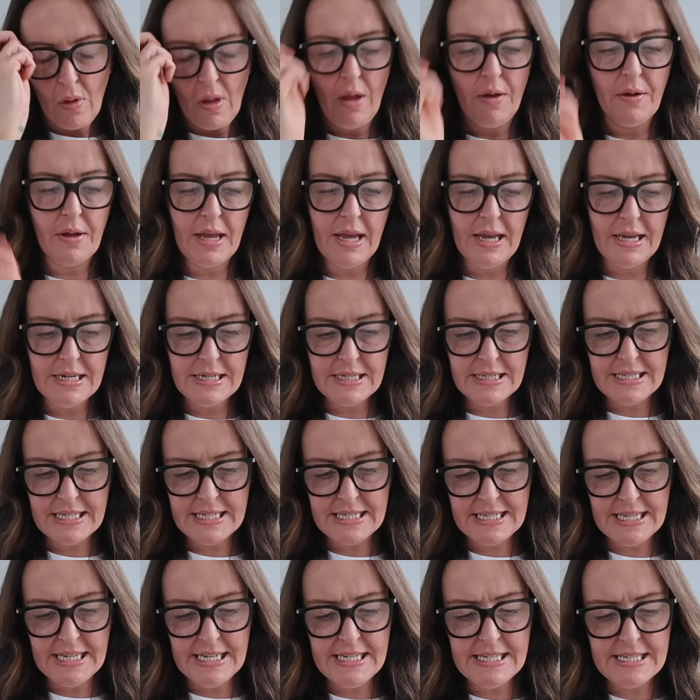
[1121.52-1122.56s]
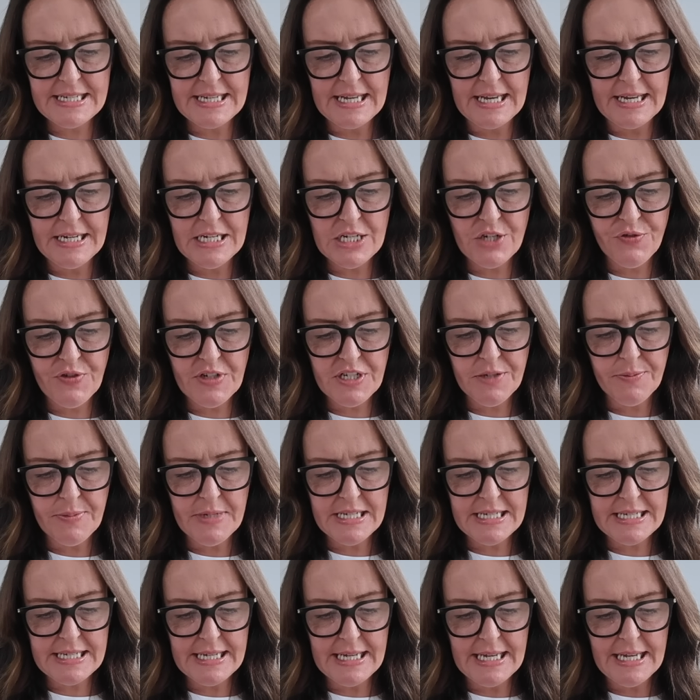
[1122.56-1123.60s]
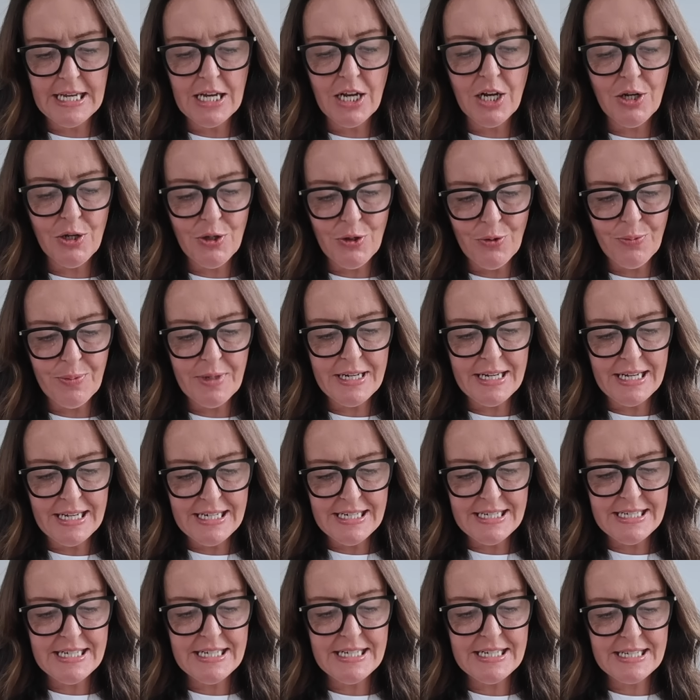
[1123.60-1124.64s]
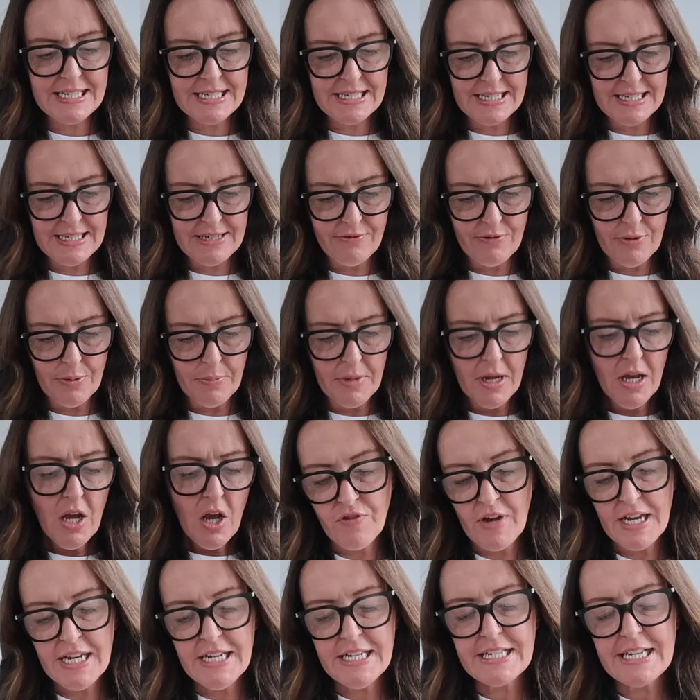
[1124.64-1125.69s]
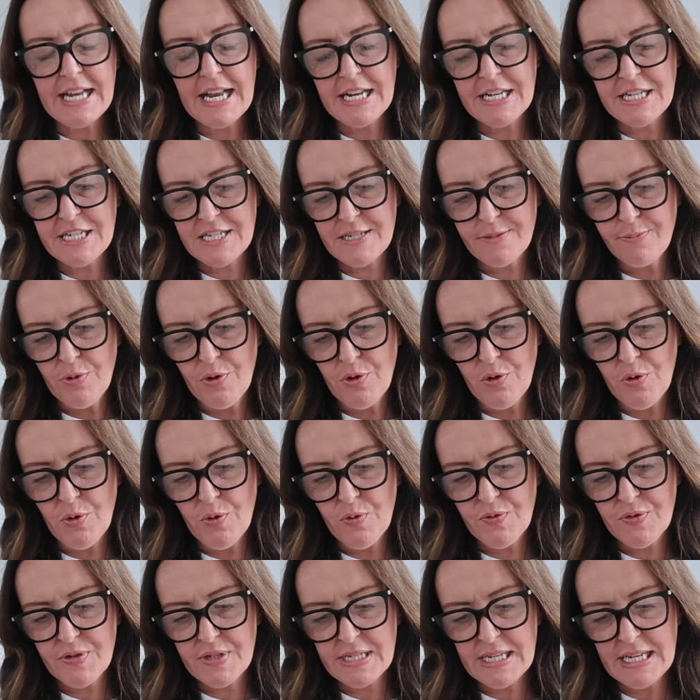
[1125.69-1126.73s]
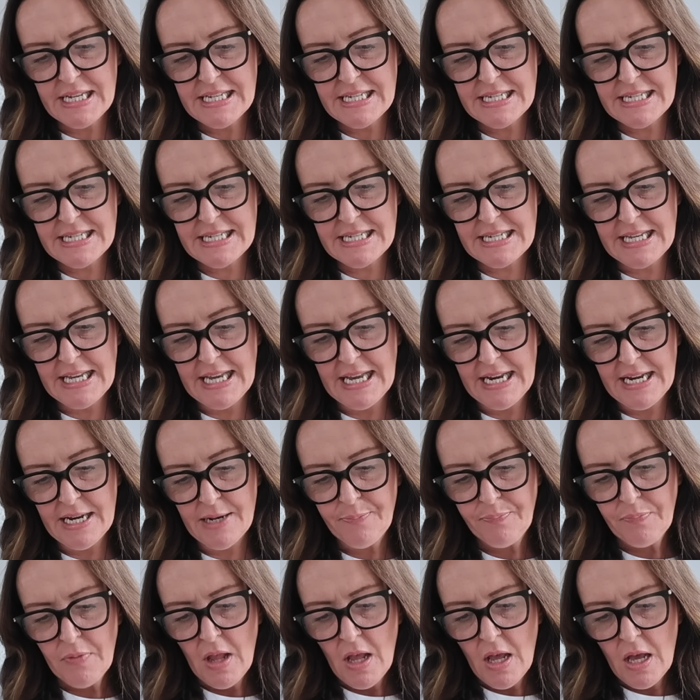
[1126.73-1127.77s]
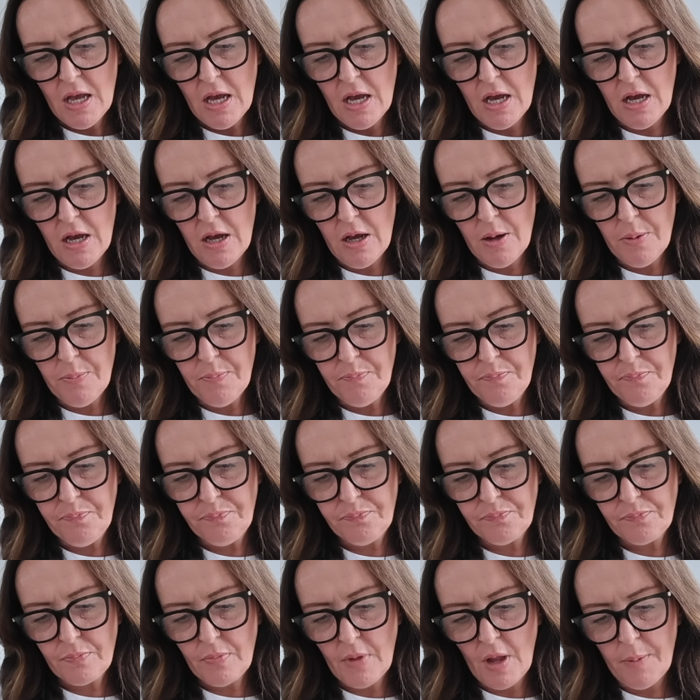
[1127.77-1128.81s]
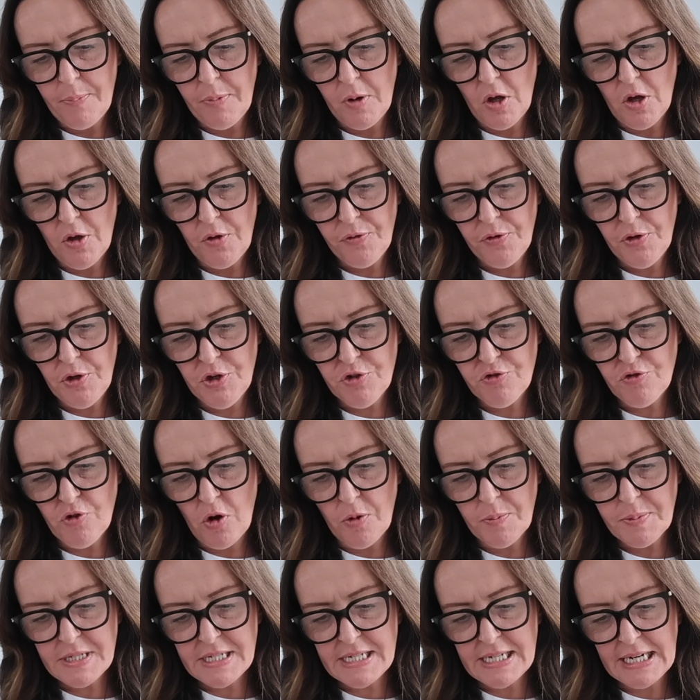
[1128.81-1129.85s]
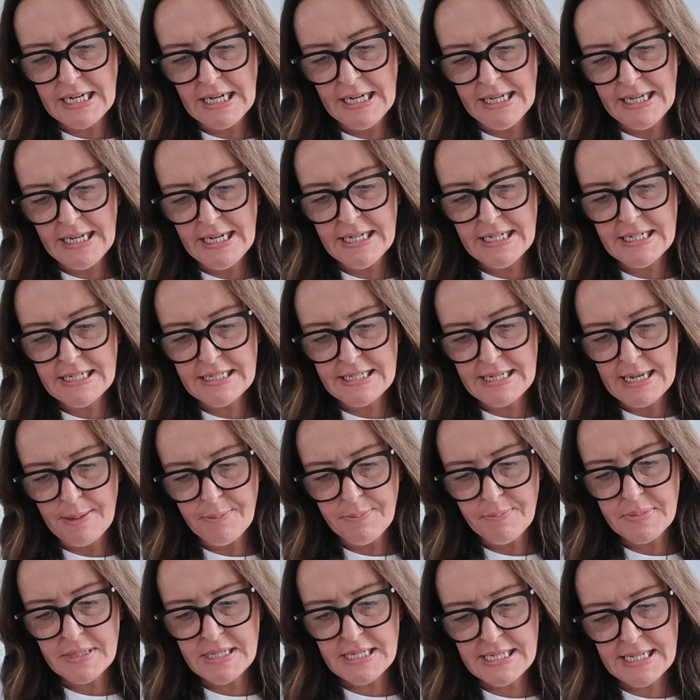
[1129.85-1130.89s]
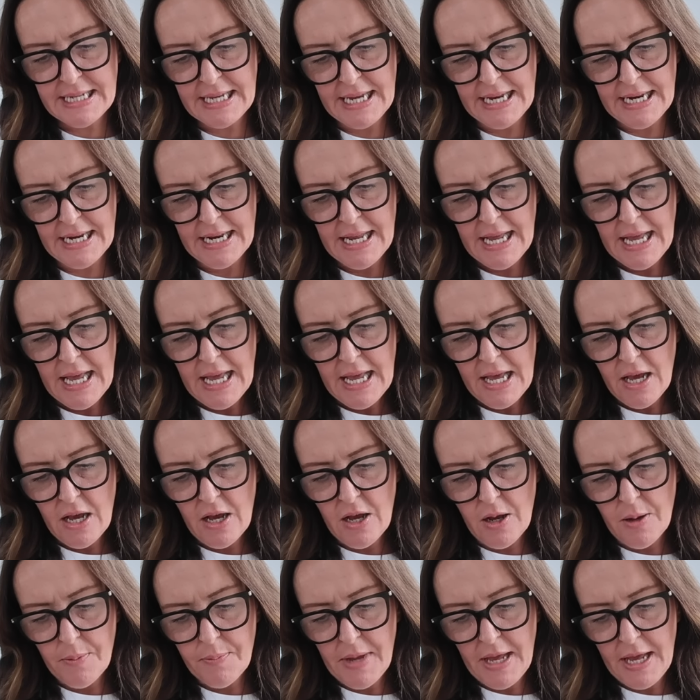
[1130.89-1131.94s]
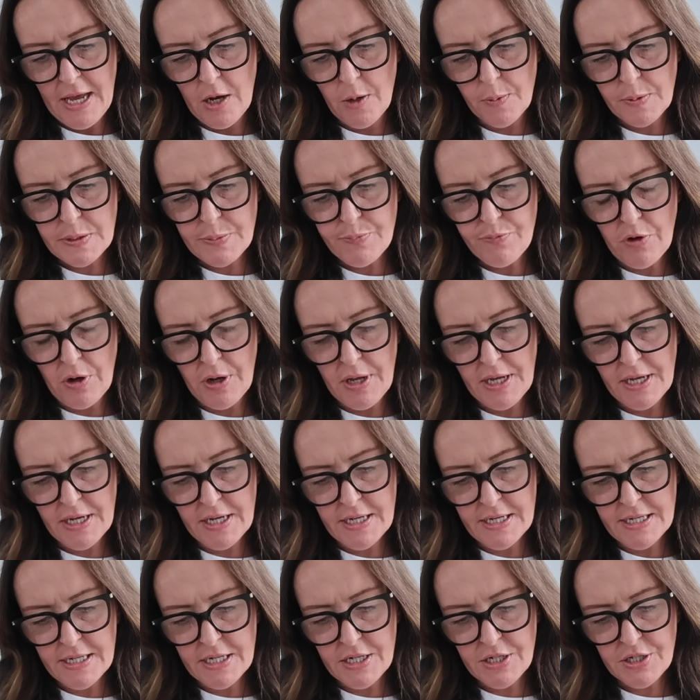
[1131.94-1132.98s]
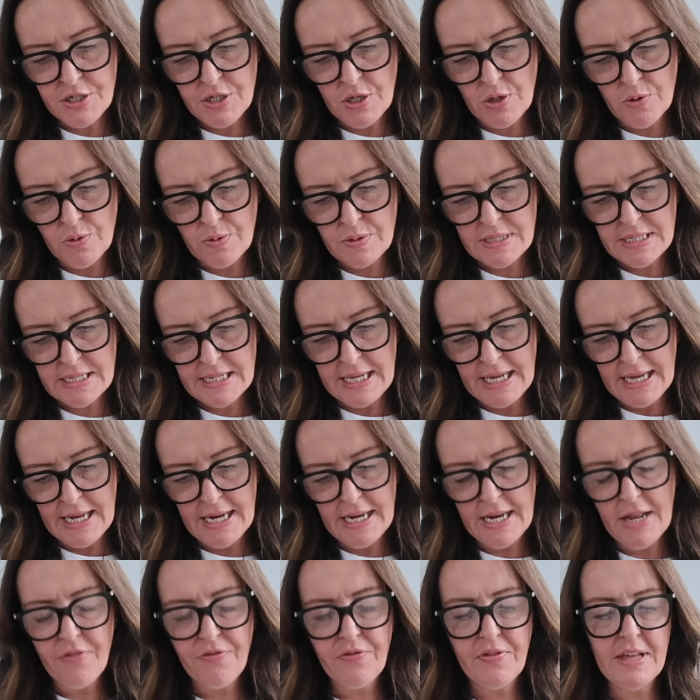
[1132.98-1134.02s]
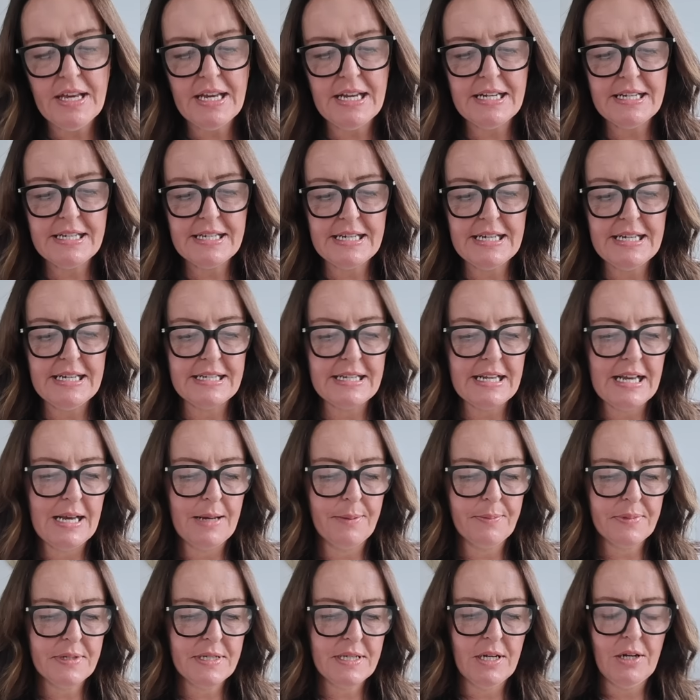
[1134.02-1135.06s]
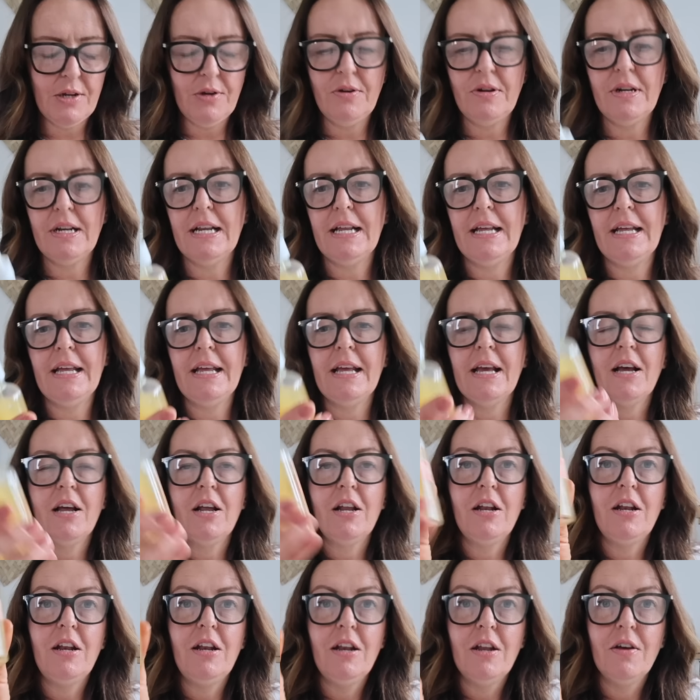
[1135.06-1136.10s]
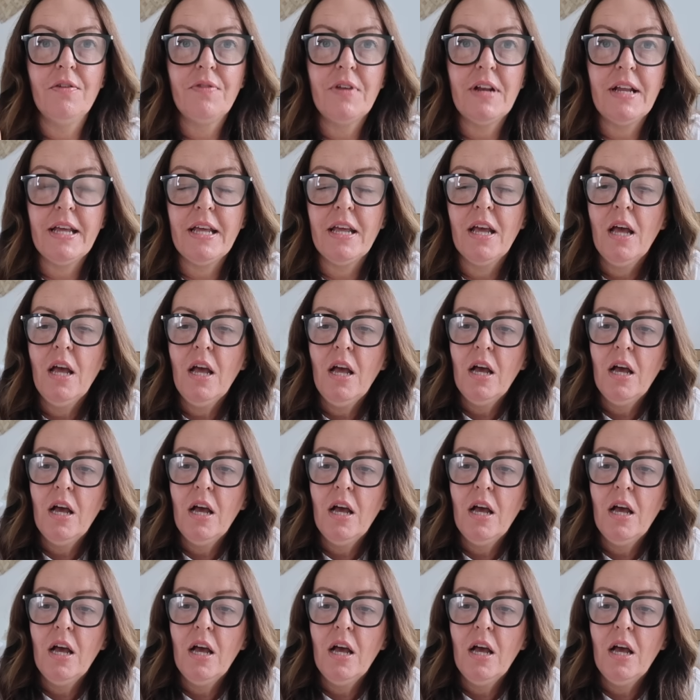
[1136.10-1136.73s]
Okay, it's the Skin Saint's Vitamin C Illuminating Serum. Hydrates and smooths skin. Apply a few drops to clean damp skin. Helps brighten dull skin. This is absolutely lovely.